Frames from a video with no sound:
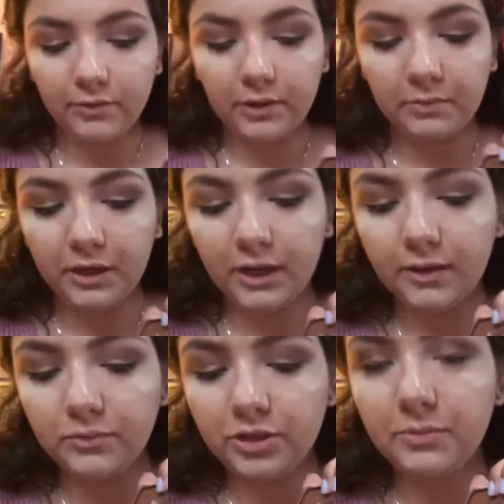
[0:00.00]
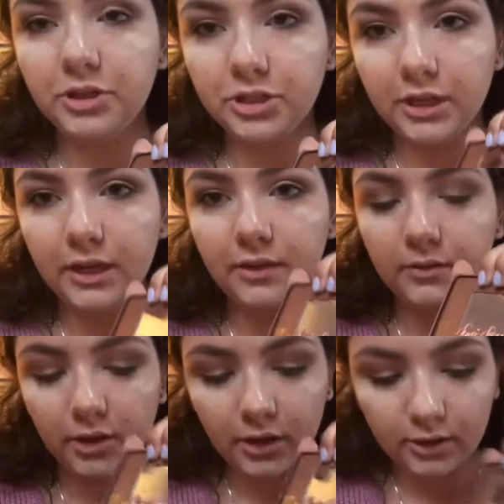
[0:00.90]
with a medium shimmer shade.
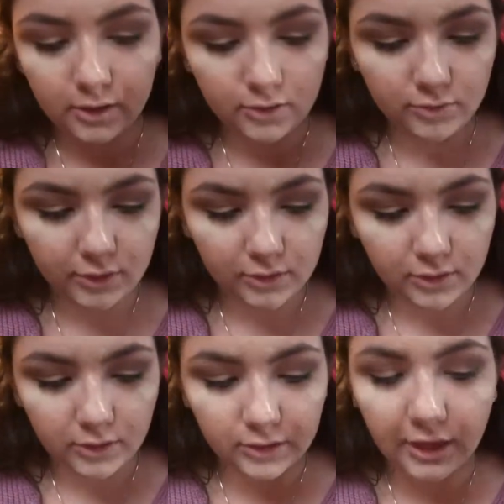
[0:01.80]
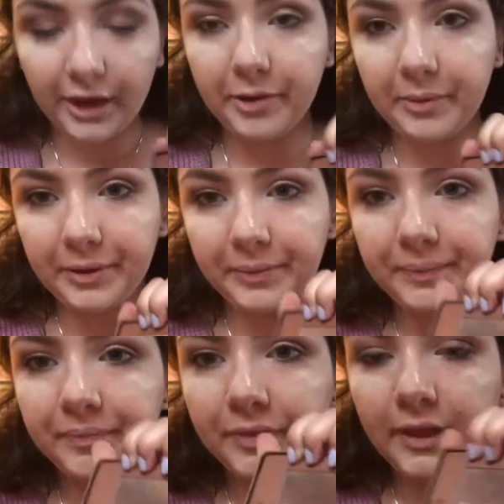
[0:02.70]
This one is called Caramel,
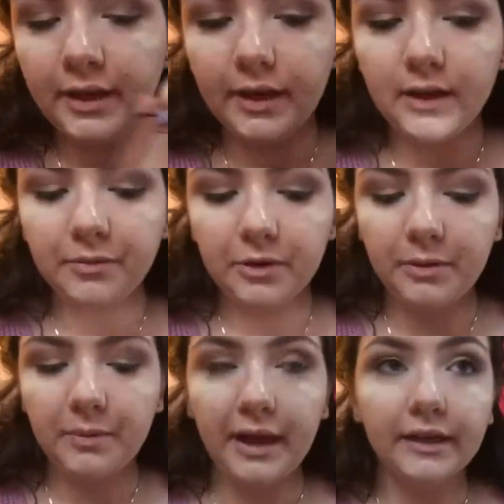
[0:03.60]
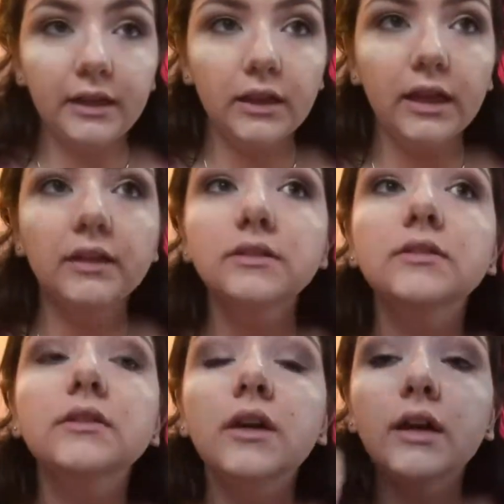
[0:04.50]
and I'm going to be packing
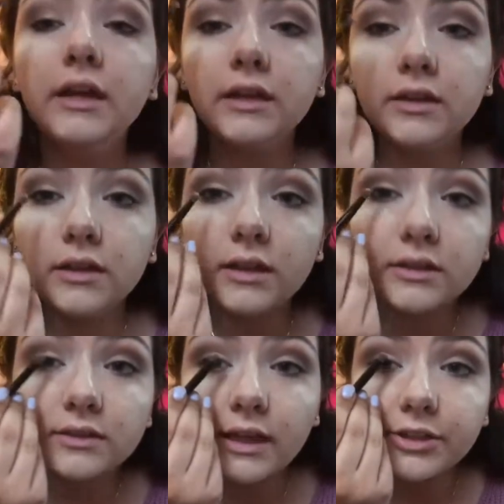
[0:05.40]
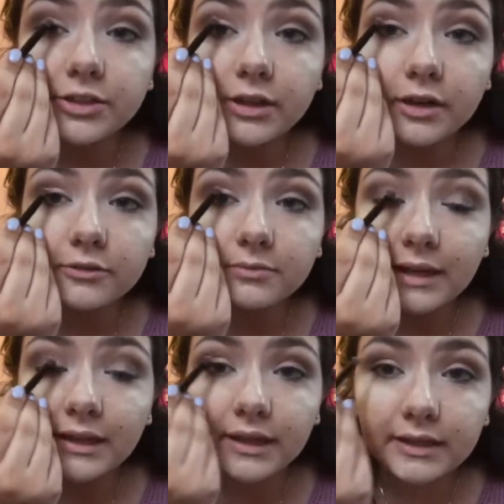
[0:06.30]
this in the center of
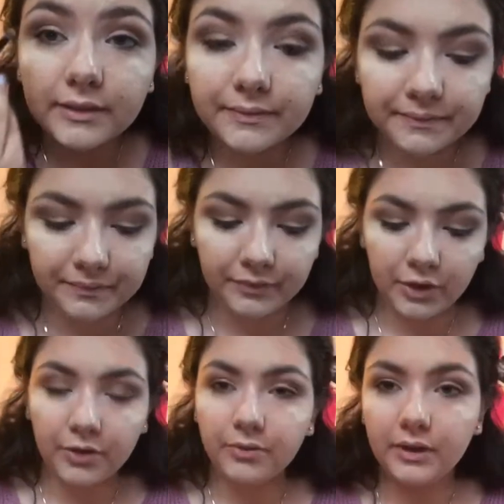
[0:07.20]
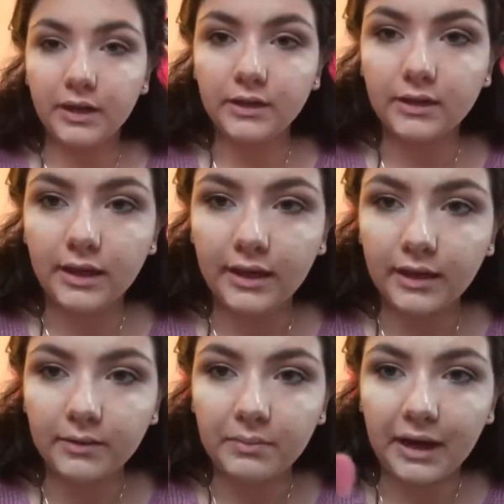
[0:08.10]
my lid with
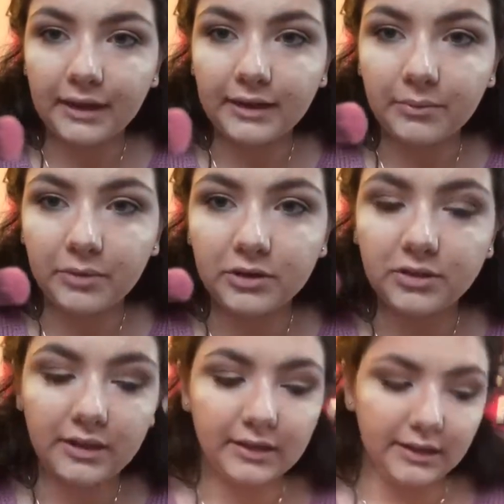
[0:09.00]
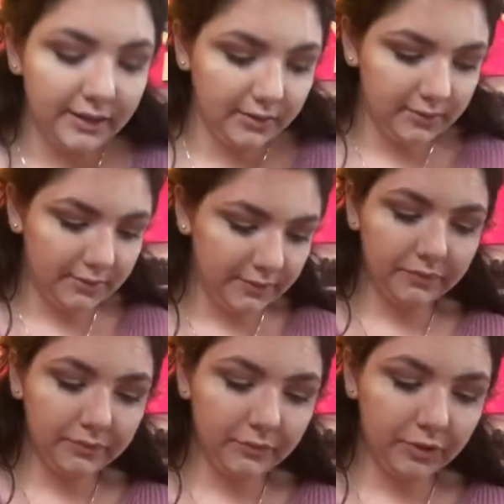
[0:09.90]
a packing brush like this.
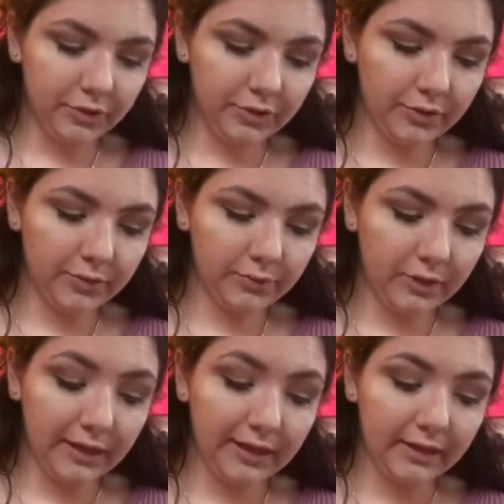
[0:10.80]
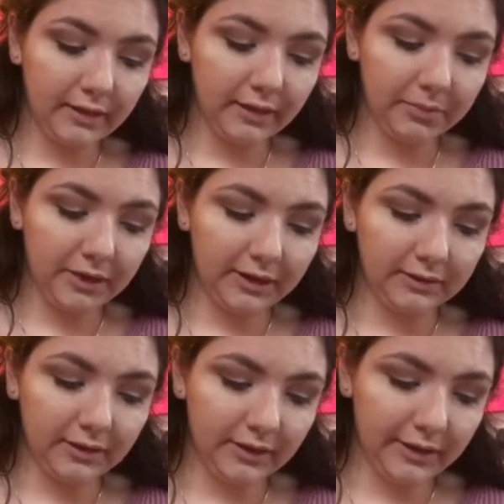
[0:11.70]
So you want to get a lot of
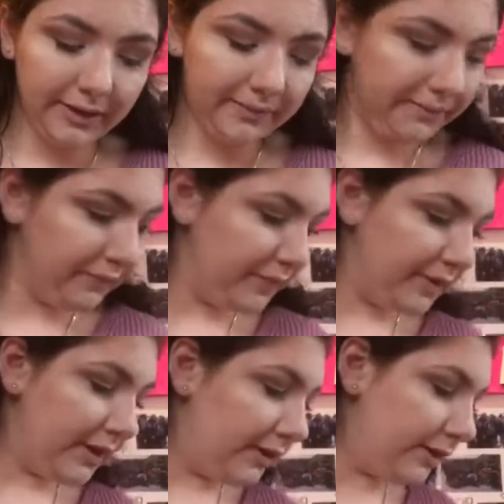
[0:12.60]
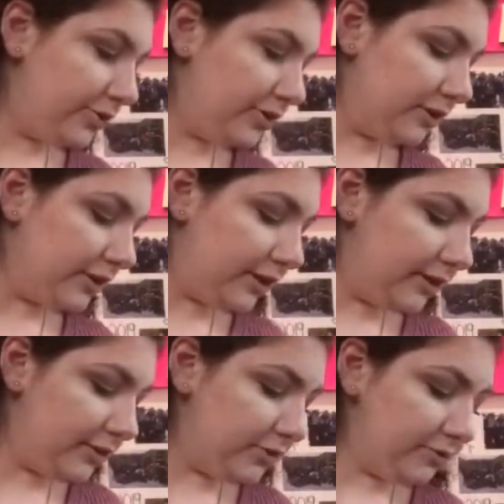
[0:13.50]
product on here. And then a trick that I
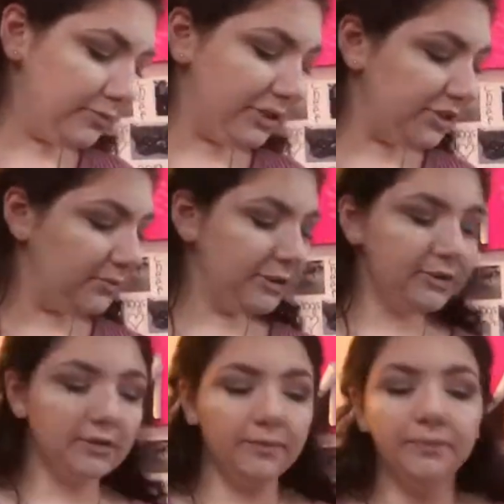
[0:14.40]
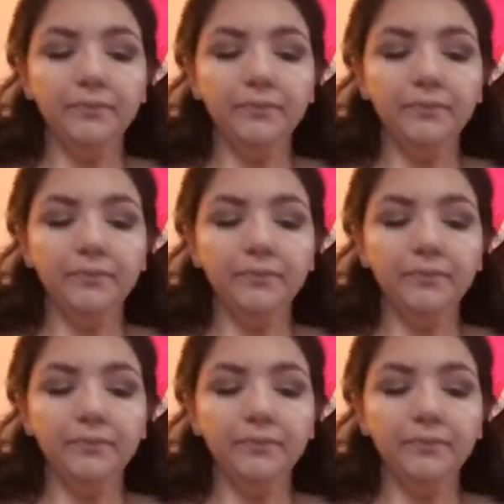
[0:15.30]
like to do for my shimmers